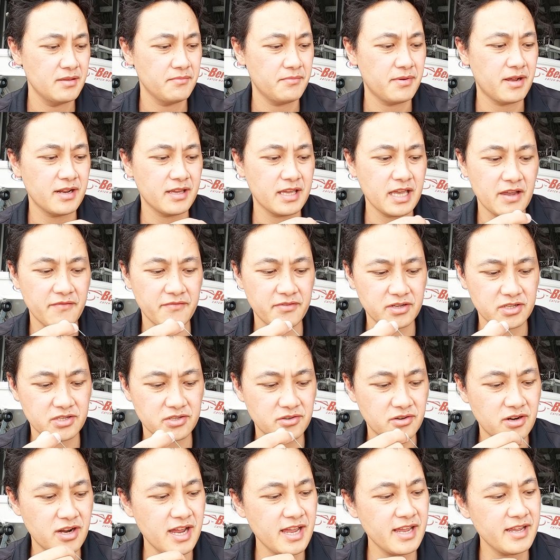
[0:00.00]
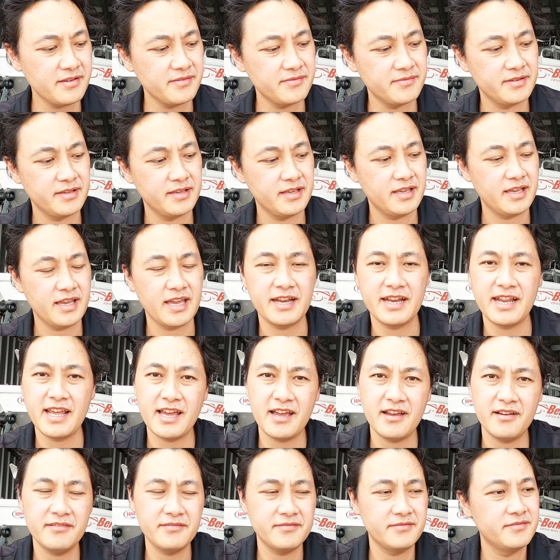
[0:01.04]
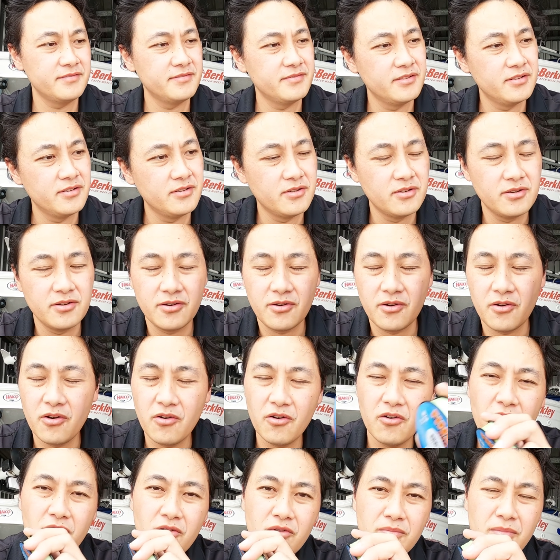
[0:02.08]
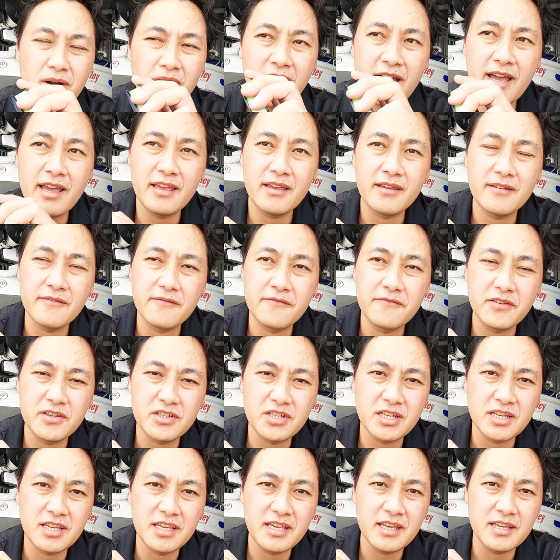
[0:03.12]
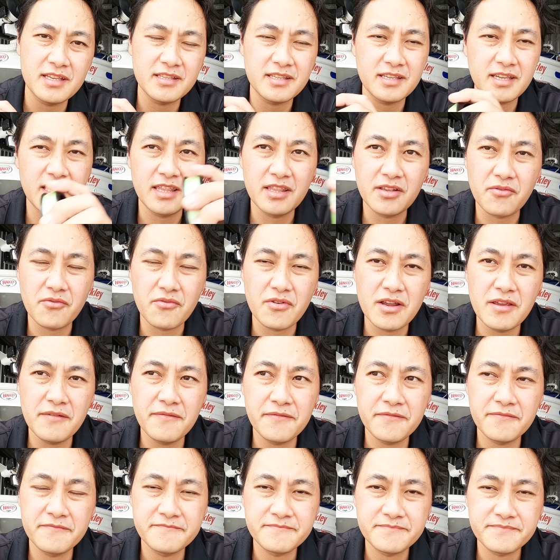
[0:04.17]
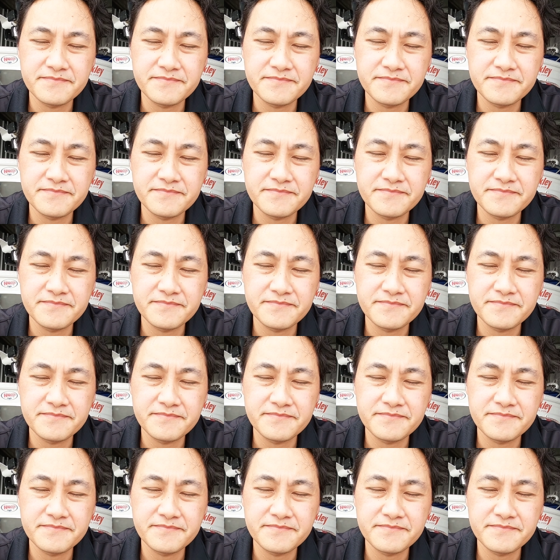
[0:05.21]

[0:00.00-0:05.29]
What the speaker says: but I gave it a try, and now all my fishing gears in the reef,